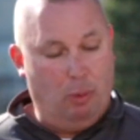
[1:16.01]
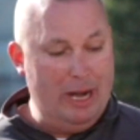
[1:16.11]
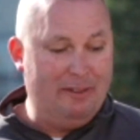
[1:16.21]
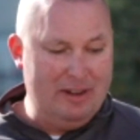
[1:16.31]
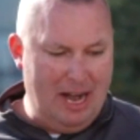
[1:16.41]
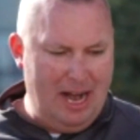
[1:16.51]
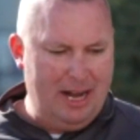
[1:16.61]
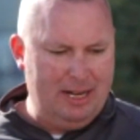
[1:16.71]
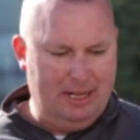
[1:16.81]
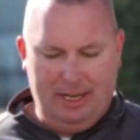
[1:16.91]
we have
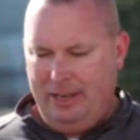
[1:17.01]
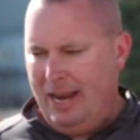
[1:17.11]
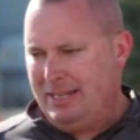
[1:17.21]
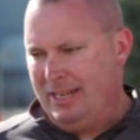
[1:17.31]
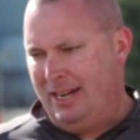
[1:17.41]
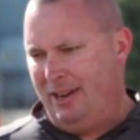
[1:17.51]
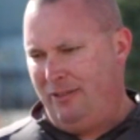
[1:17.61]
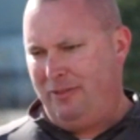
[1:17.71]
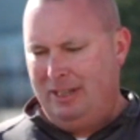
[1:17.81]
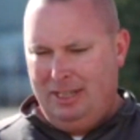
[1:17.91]
not. Uh, the A T
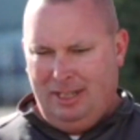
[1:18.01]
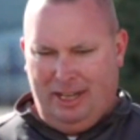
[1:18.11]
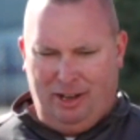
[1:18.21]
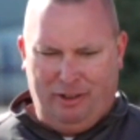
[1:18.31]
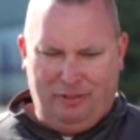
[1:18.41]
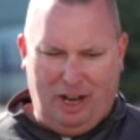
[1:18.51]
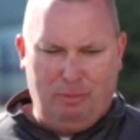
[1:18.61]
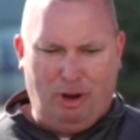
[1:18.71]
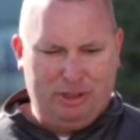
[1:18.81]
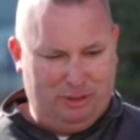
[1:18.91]
F and our fire
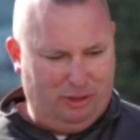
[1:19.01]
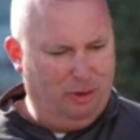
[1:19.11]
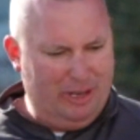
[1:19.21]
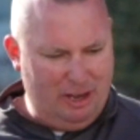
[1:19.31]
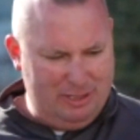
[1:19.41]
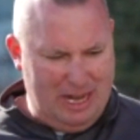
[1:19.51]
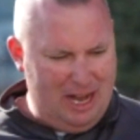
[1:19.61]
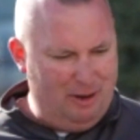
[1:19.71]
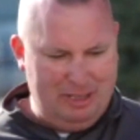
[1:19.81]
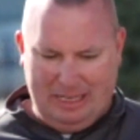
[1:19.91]
marshal are doing those
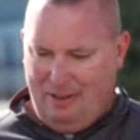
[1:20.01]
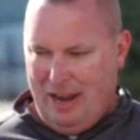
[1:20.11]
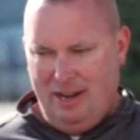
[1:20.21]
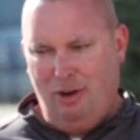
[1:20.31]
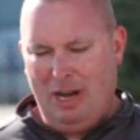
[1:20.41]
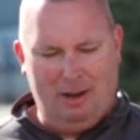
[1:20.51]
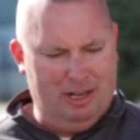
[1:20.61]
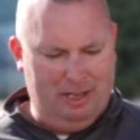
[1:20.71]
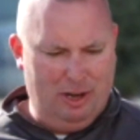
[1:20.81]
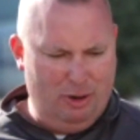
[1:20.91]
now, and I've had no con
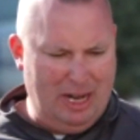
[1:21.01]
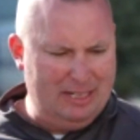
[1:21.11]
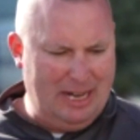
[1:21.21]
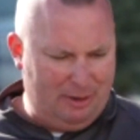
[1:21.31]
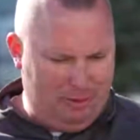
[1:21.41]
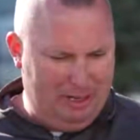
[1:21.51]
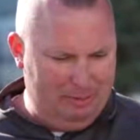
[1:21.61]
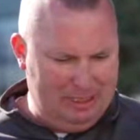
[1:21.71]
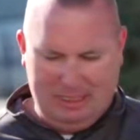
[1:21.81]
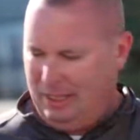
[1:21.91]
no contact with
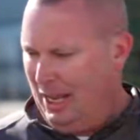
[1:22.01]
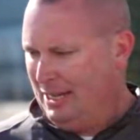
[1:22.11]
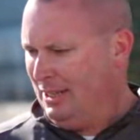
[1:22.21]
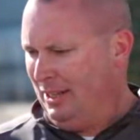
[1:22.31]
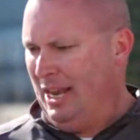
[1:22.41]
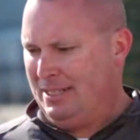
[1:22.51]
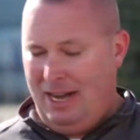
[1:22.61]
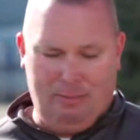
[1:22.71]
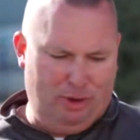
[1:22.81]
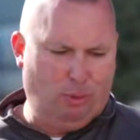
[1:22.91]
them since the last the last
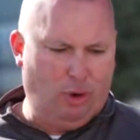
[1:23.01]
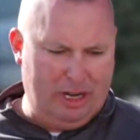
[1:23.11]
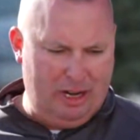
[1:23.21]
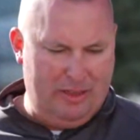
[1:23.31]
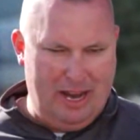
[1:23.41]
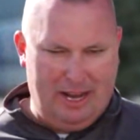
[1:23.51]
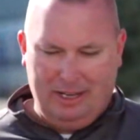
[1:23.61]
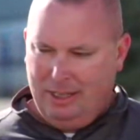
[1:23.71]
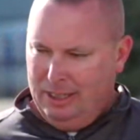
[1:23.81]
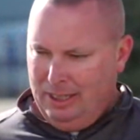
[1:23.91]
time. But they're working on that,
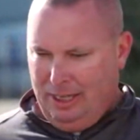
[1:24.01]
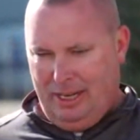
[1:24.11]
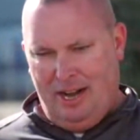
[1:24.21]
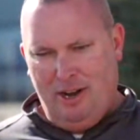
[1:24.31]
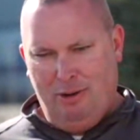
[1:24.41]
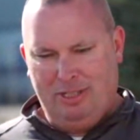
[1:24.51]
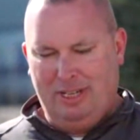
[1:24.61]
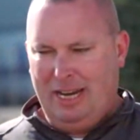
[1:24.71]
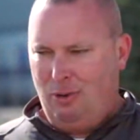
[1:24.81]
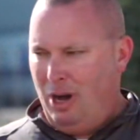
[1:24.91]
and I know it's
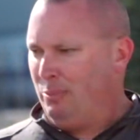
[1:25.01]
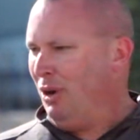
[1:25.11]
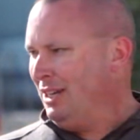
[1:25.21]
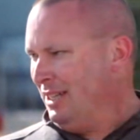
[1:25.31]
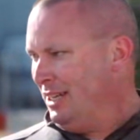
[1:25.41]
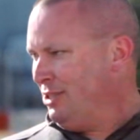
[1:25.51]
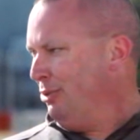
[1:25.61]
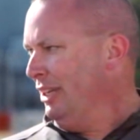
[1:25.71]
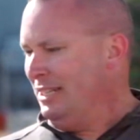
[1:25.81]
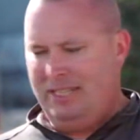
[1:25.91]
going to take quite a process to
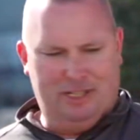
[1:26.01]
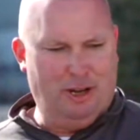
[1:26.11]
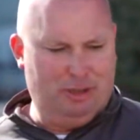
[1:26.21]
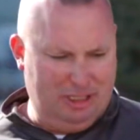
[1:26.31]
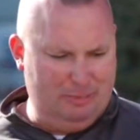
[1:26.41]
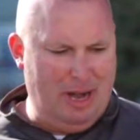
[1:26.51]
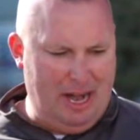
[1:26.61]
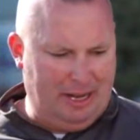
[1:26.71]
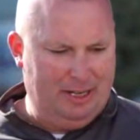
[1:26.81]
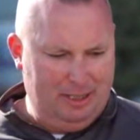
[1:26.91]
release the associates back